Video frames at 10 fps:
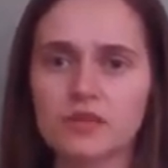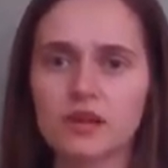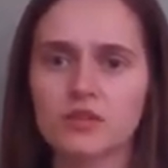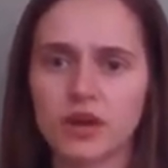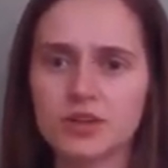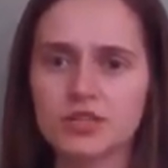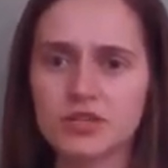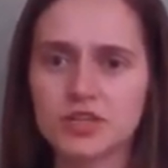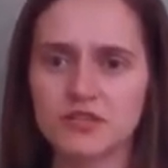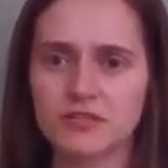Largely
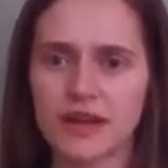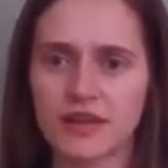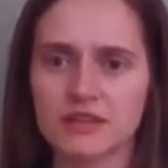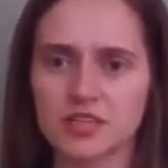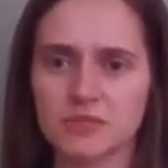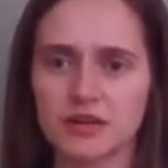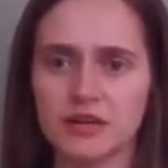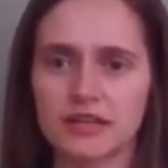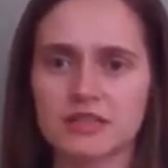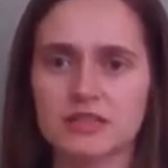driven by these
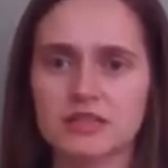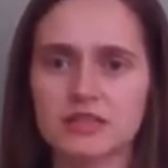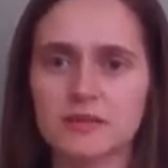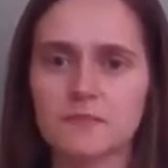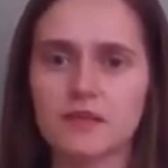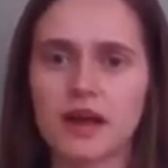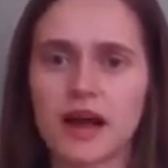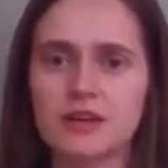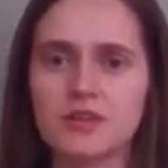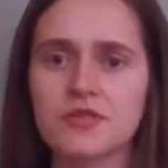experiences,
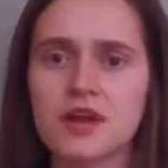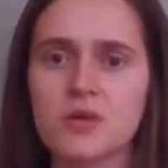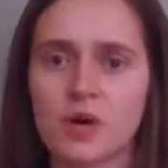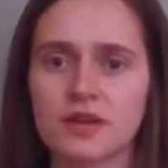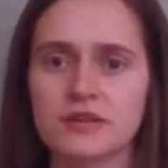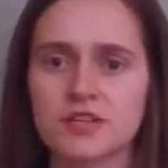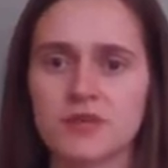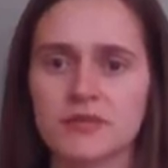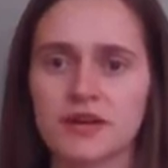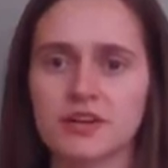I knew that I wanted to
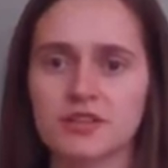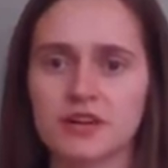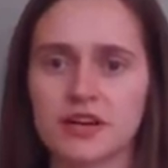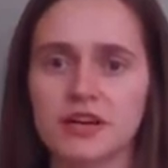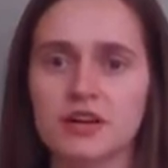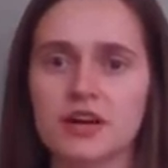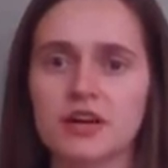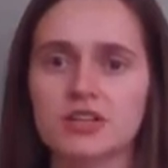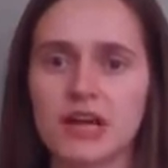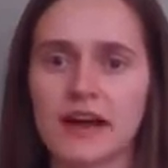spend my career
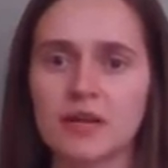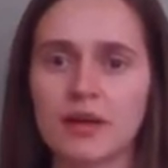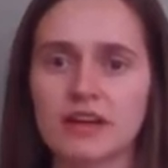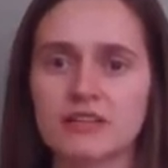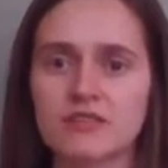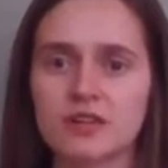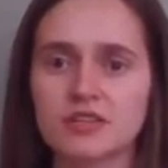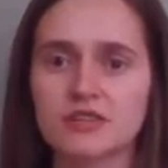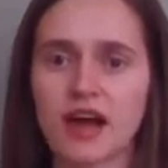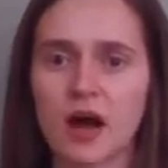trying to make a difference
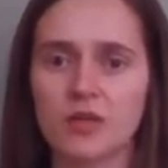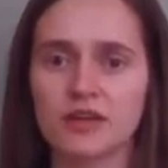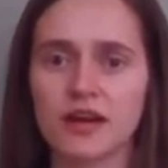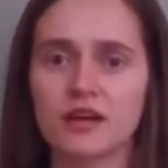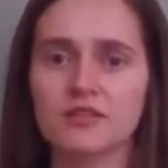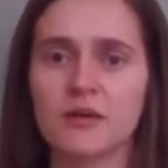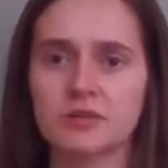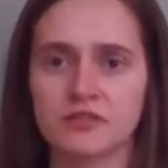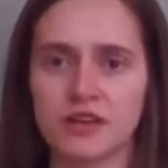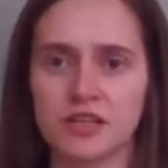in the healthcare that was
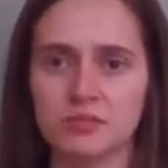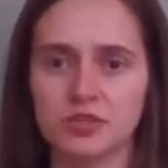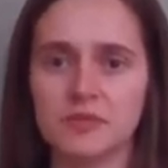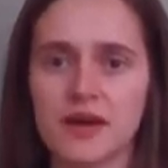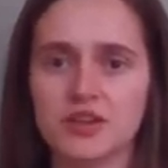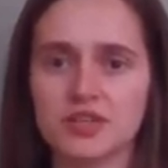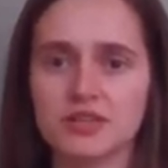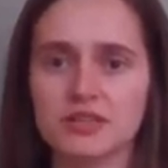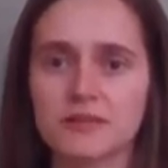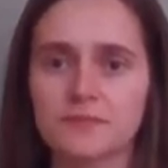available to
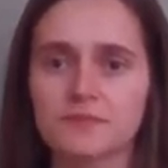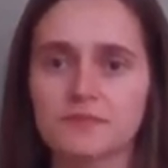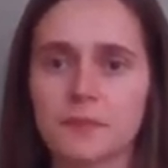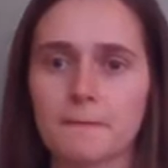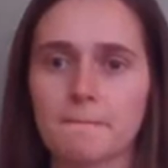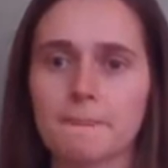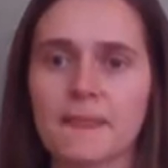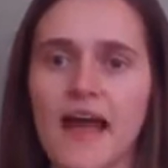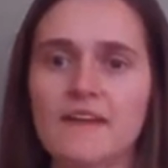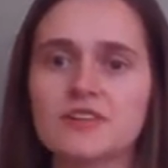patients.
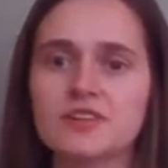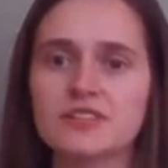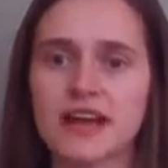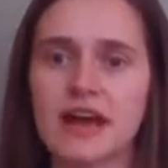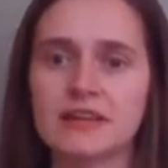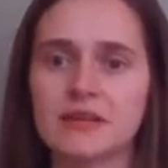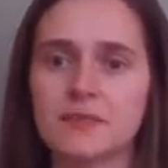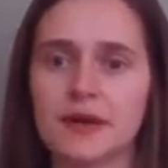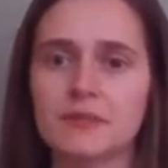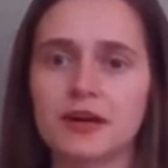After deciding the
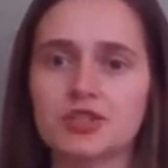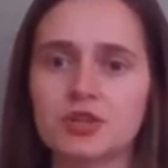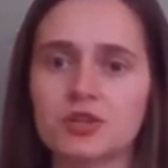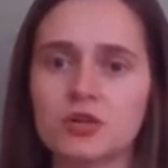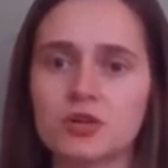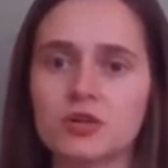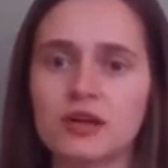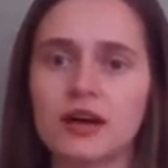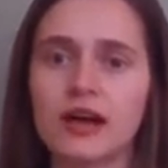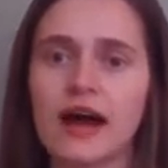big picture goal,
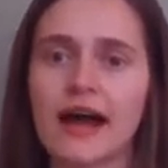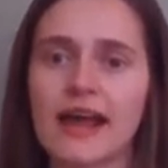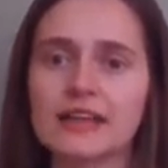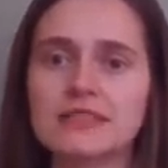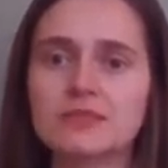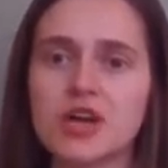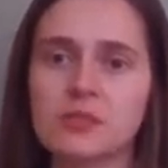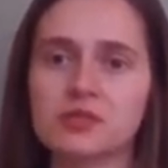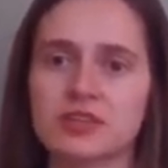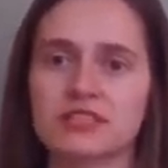I had some
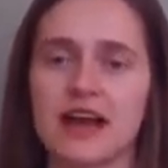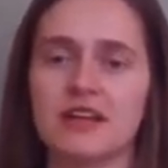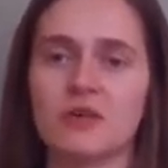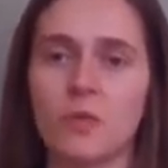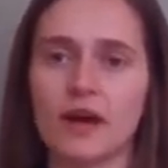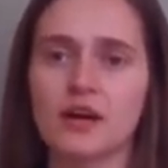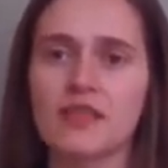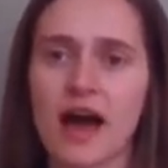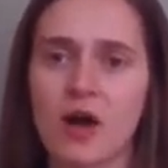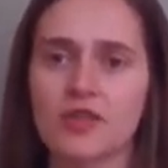trouble deciding where in the
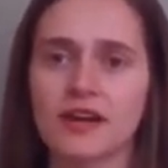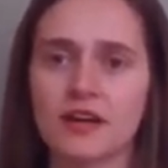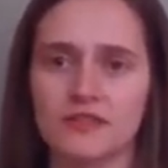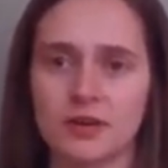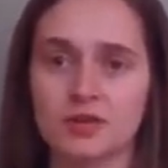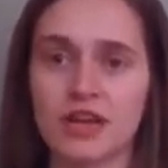healthcare fields I